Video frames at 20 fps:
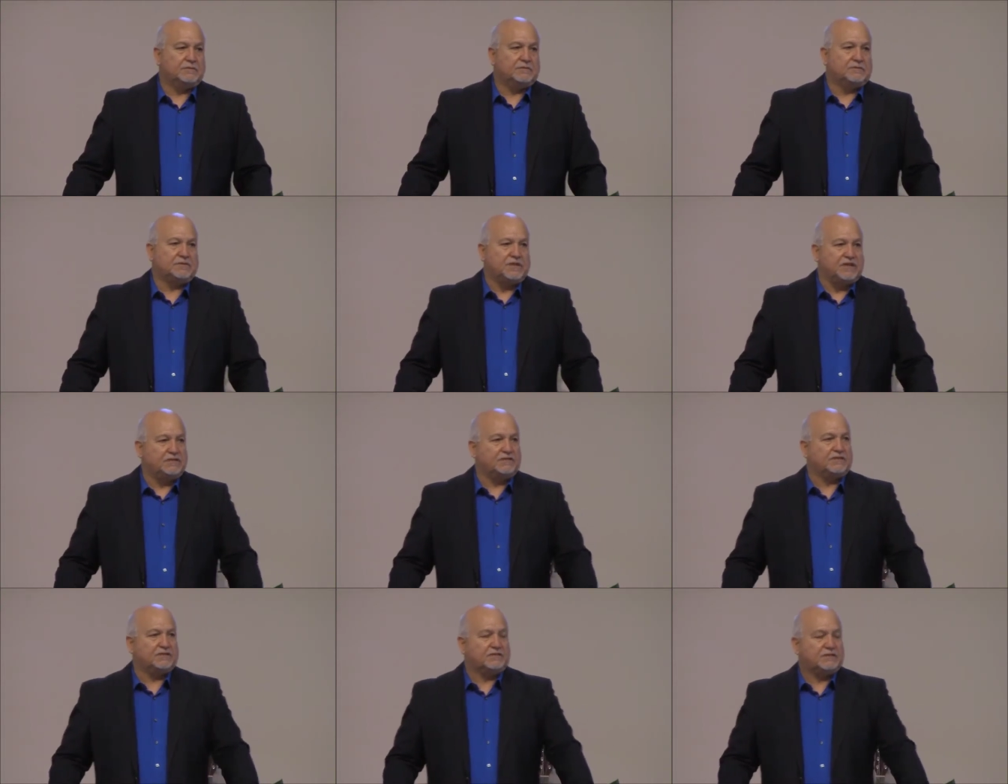
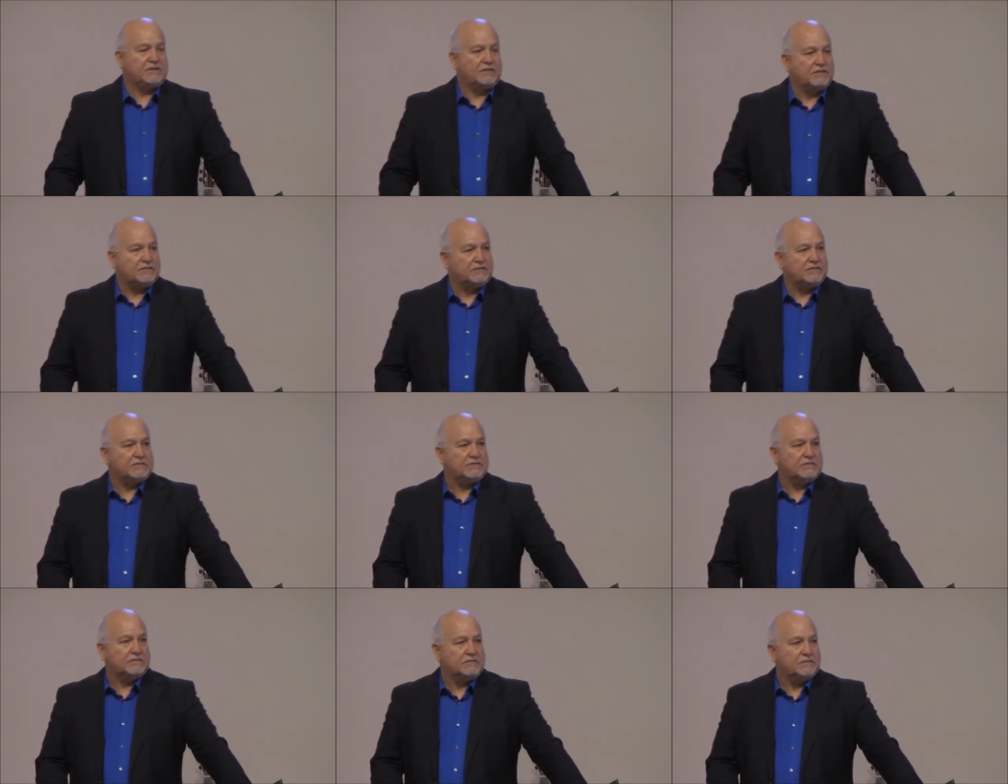Jesus
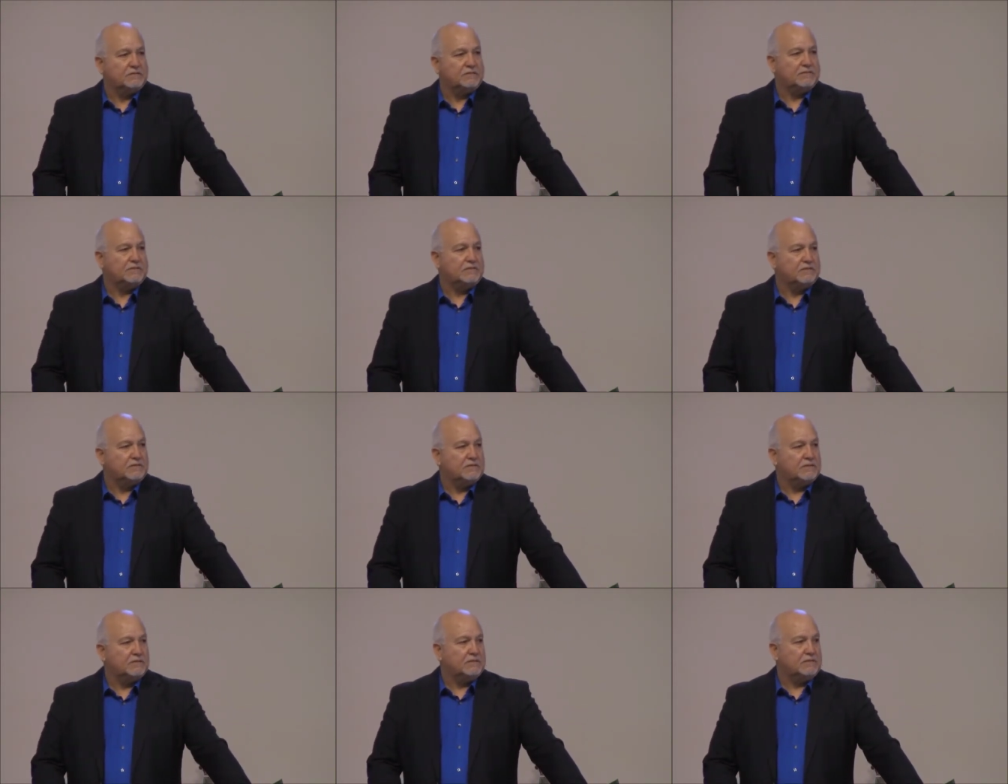says,
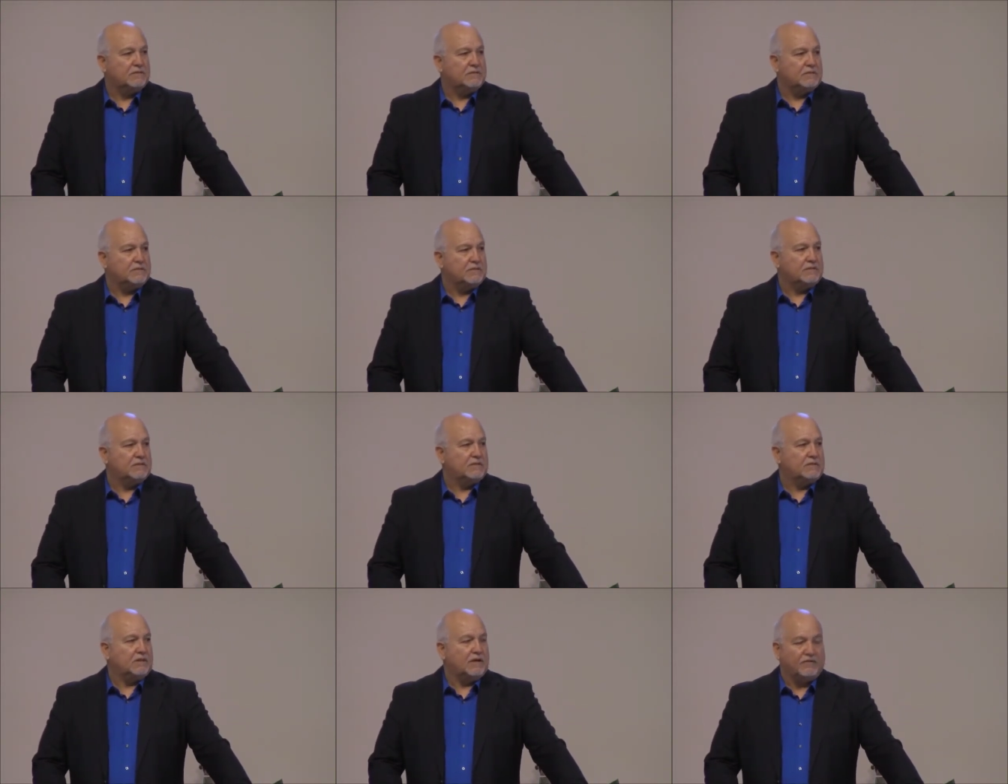
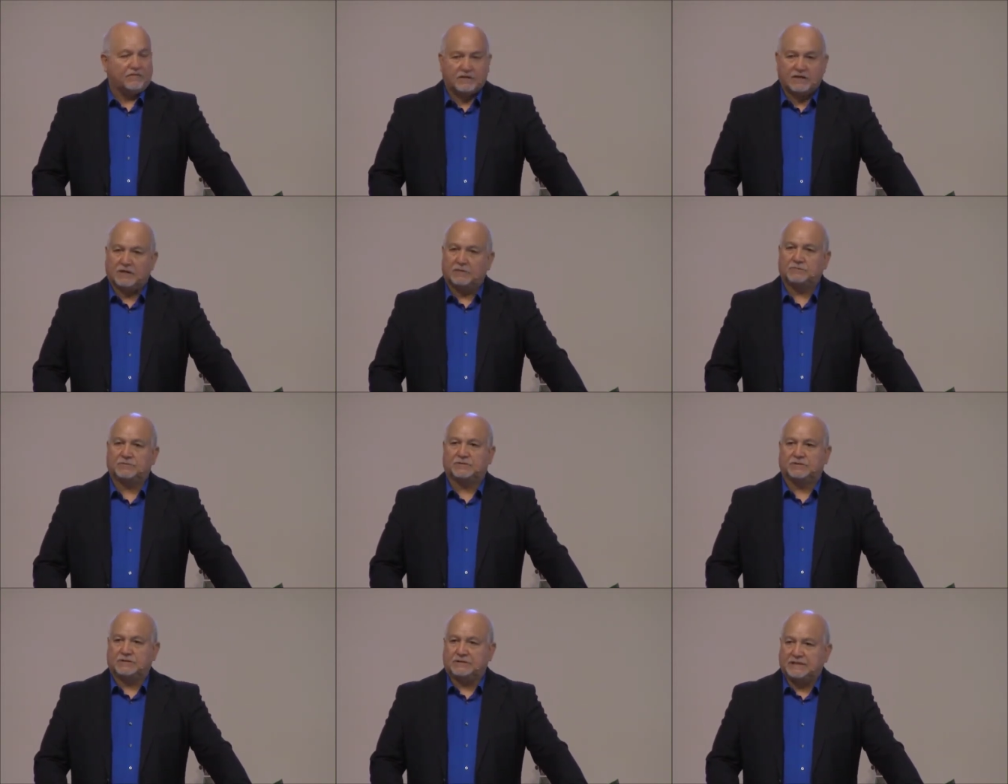I've
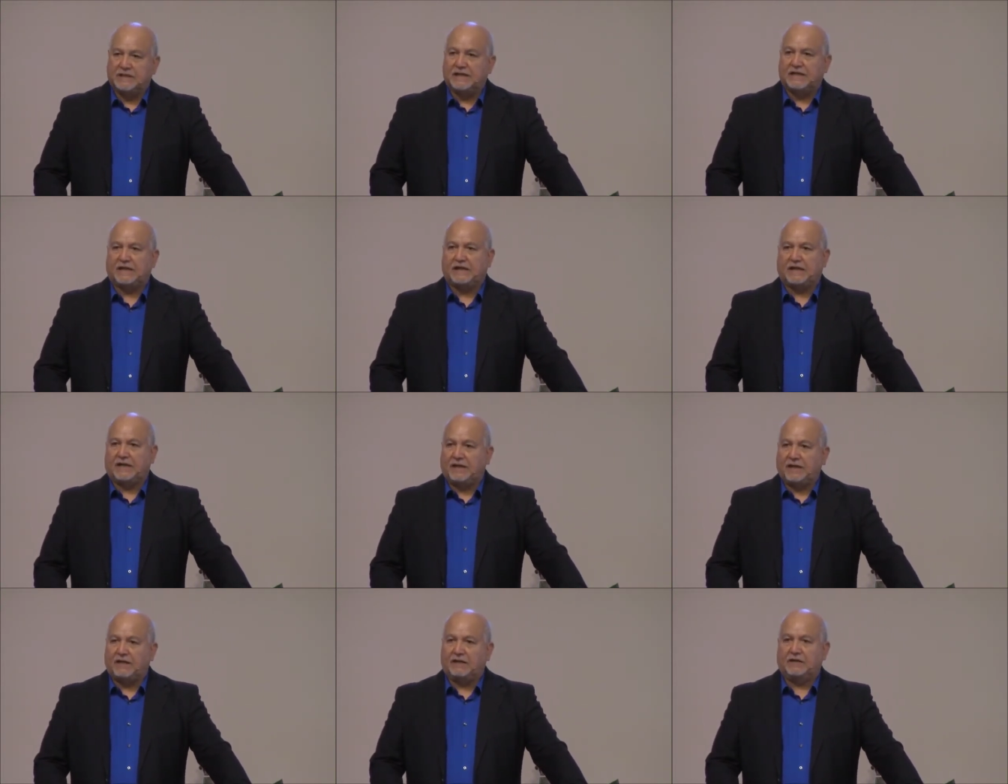come to
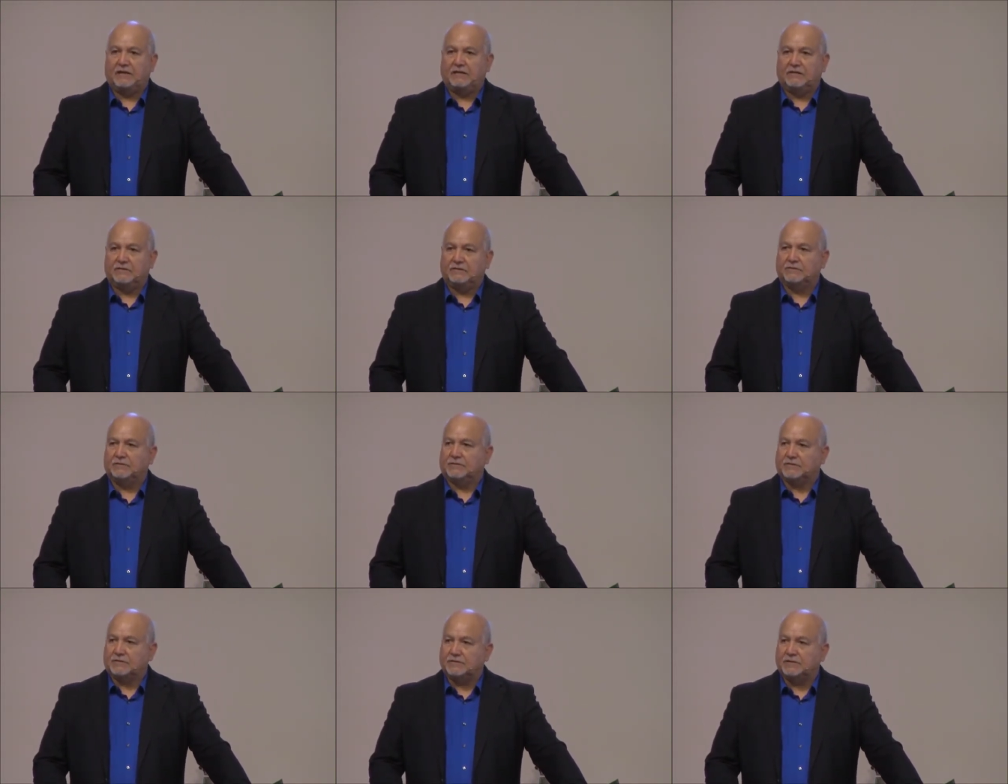die on
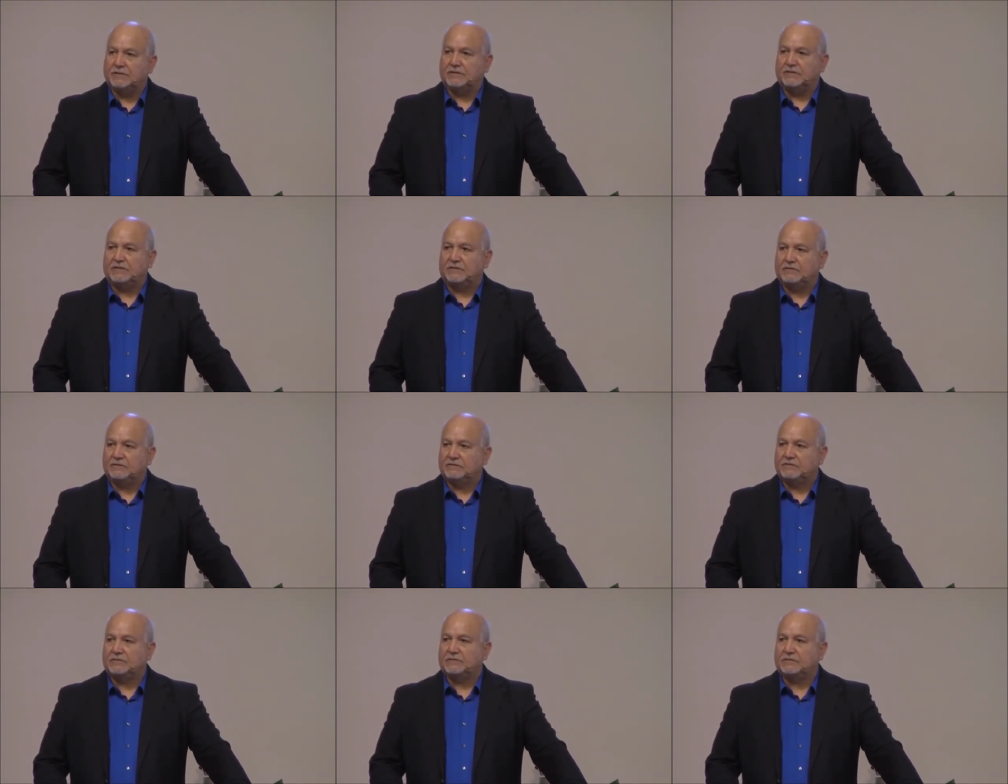the
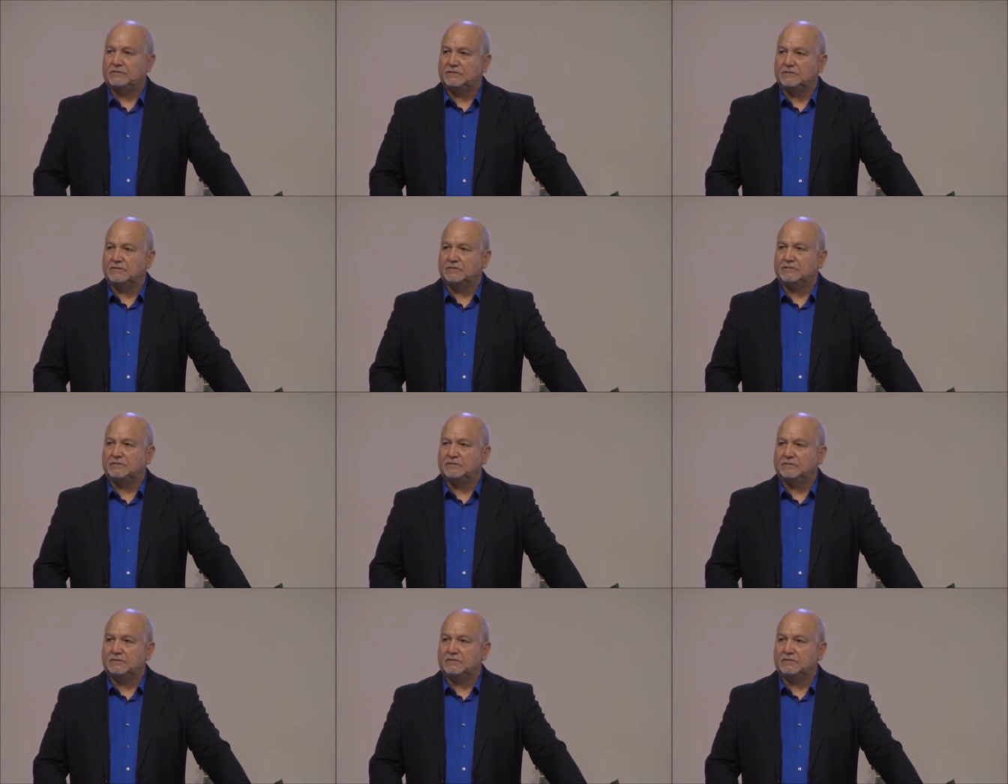cross.
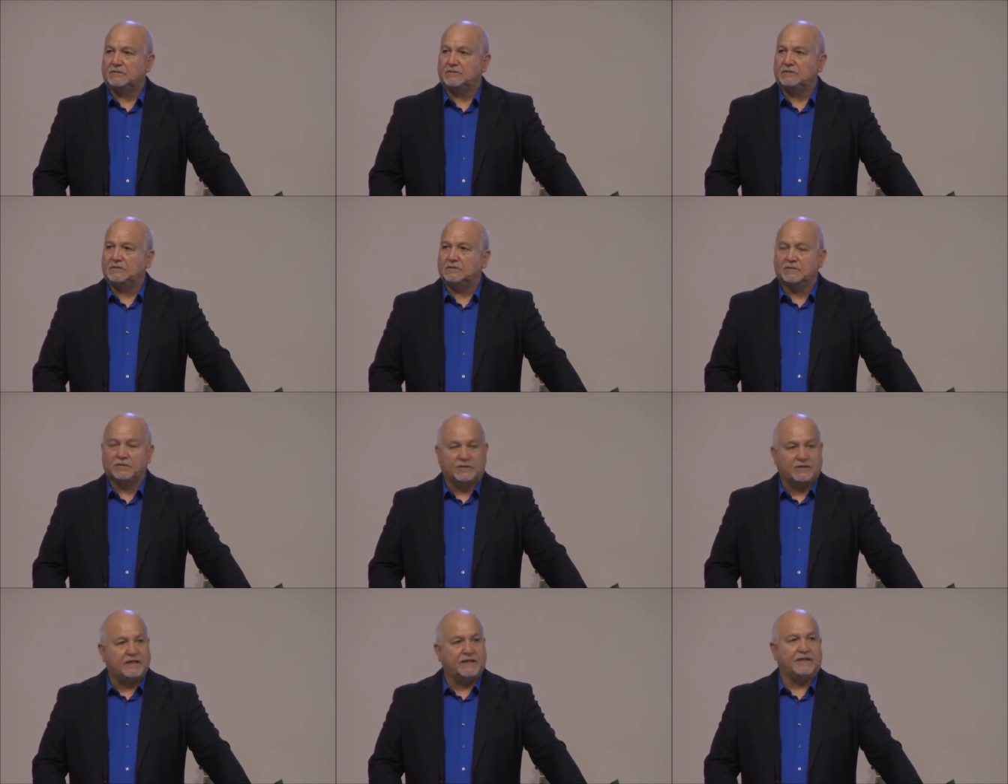
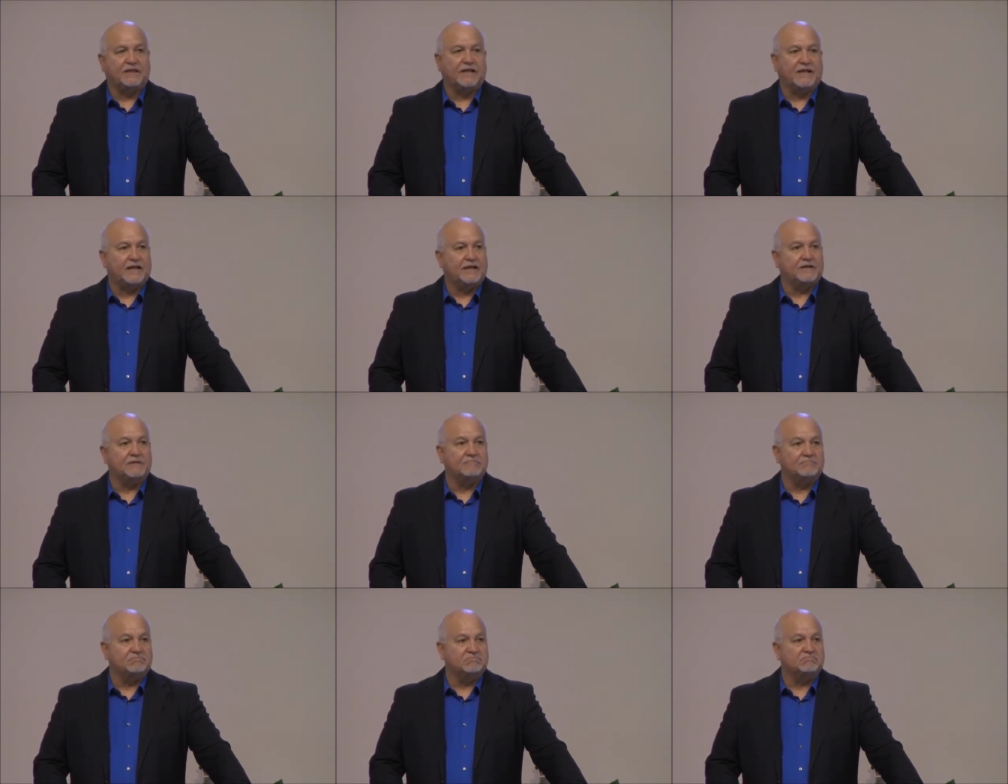Okay, Dad,
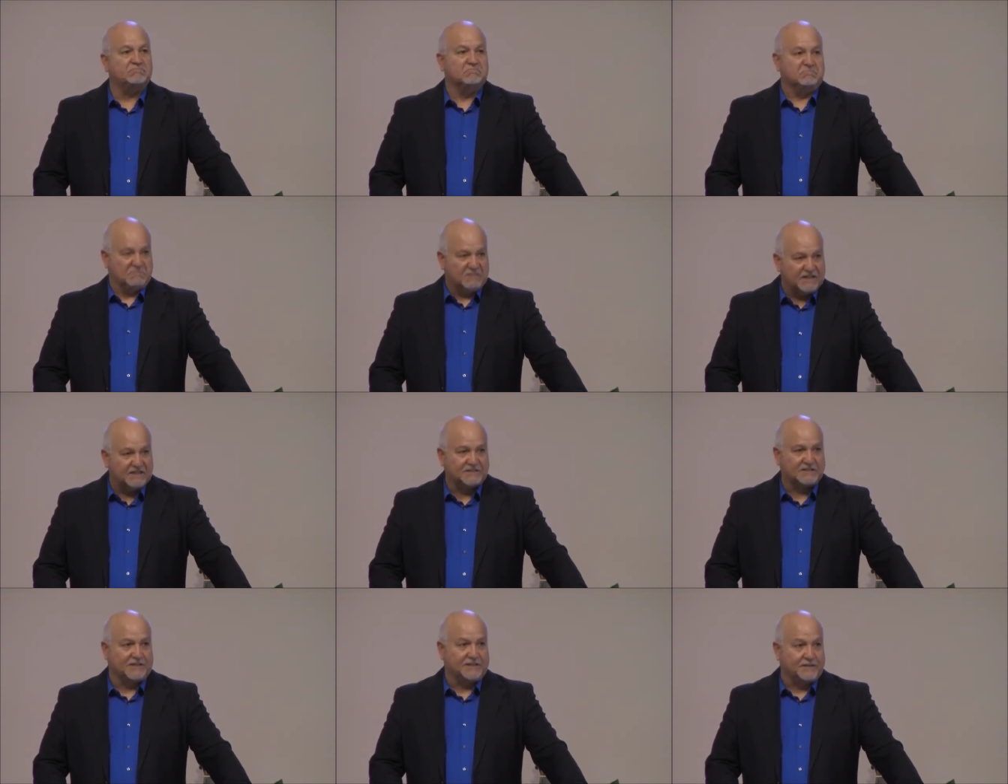
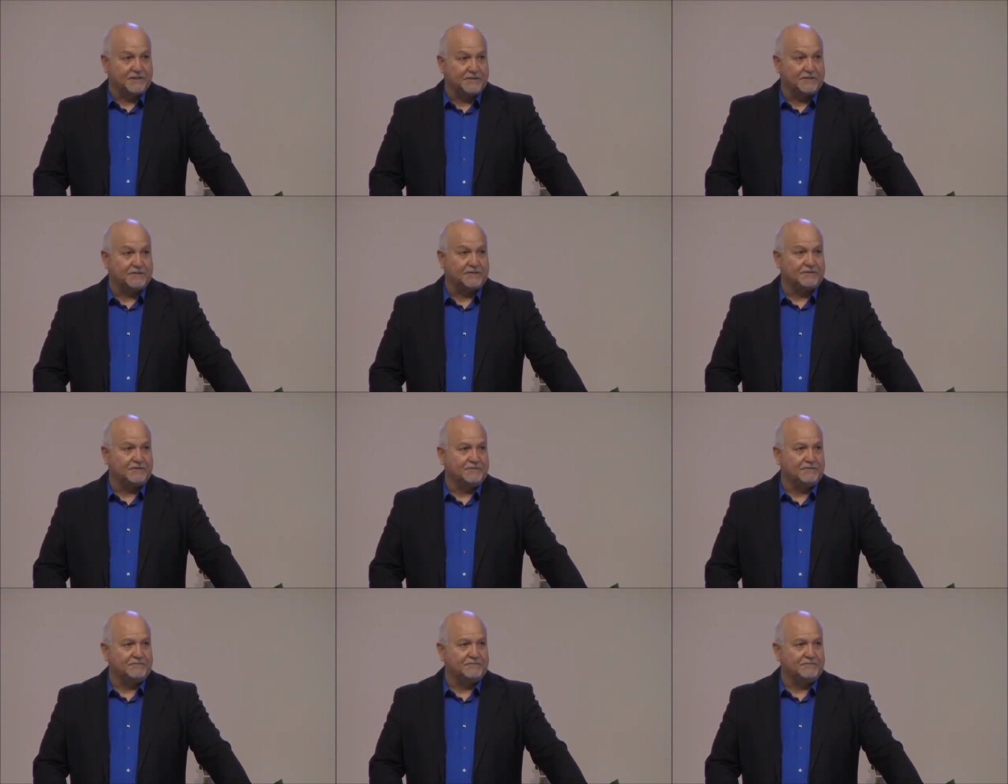let's get it on.